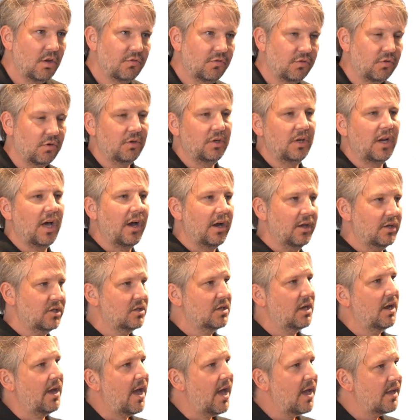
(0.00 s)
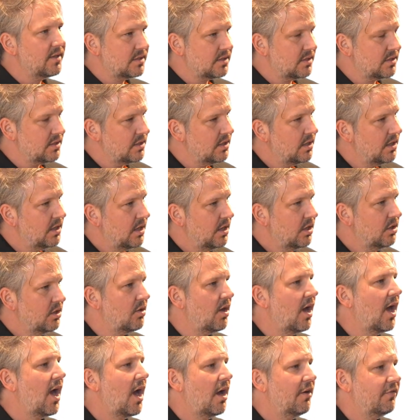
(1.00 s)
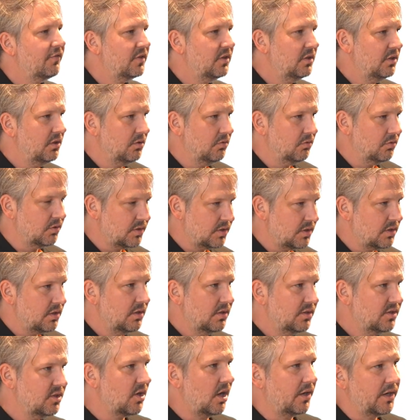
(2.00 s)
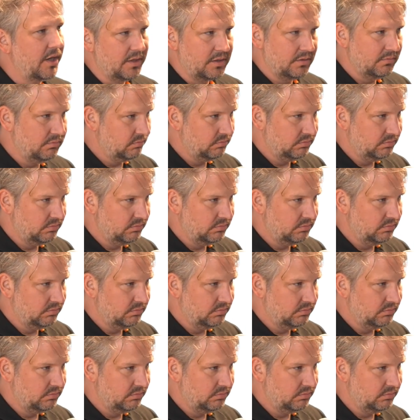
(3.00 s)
for large tasks, you have to use Sonnet.